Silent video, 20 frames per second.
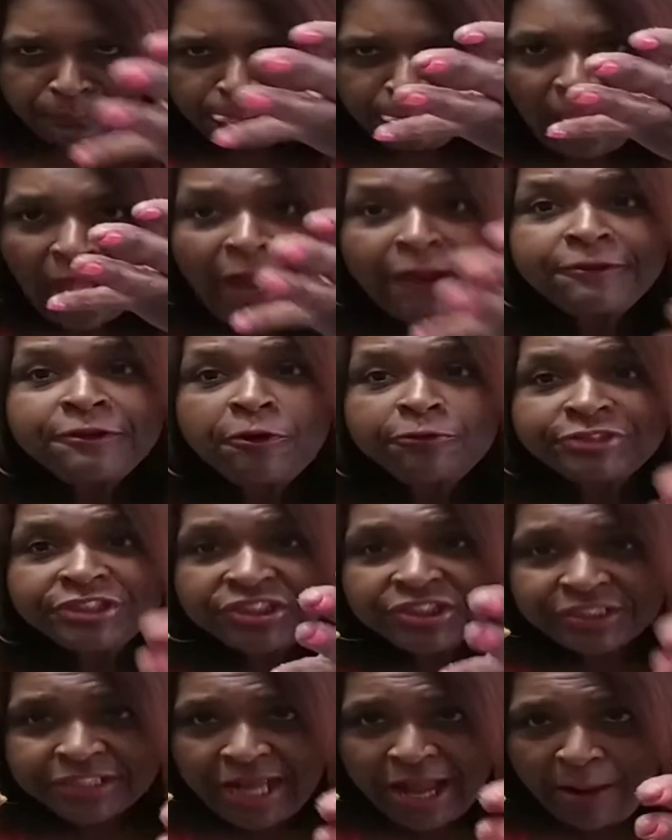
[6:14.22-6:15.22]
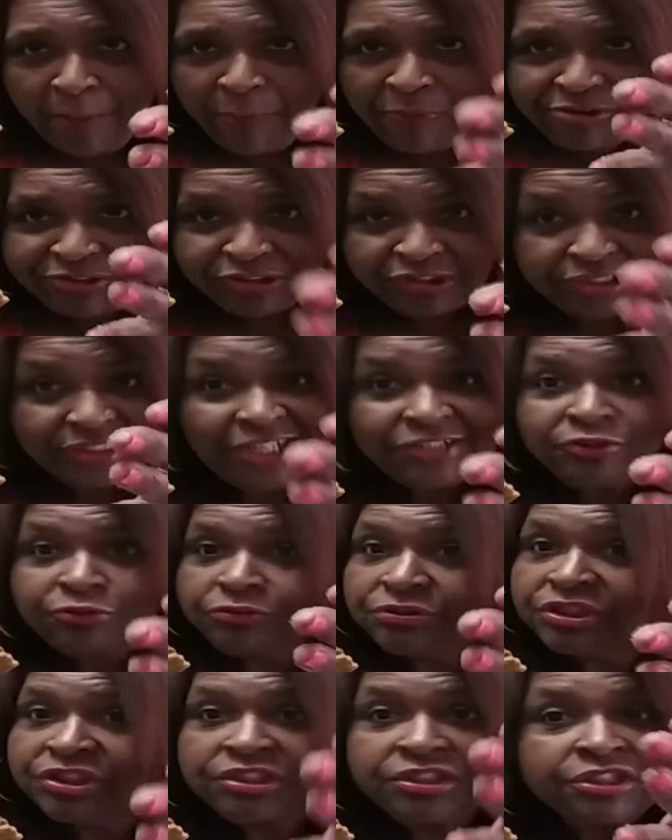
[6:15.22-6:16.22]
I know this camera is not
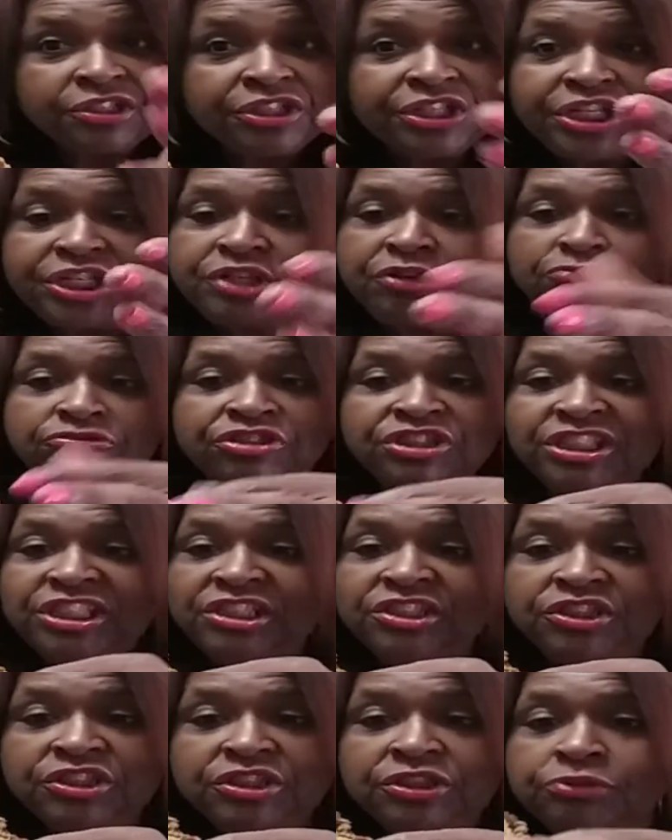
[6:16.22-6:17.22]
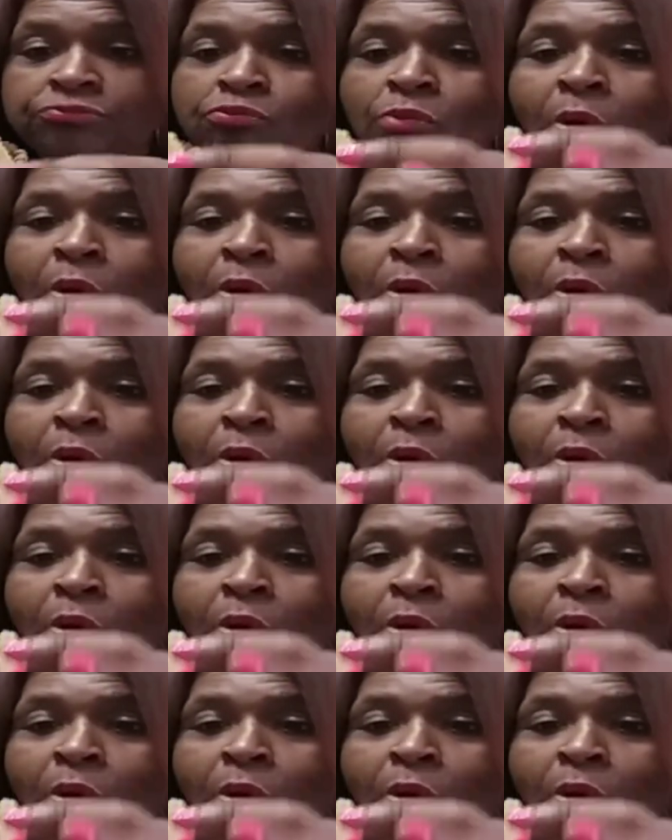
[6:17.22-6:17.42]
doing this cookie no justice.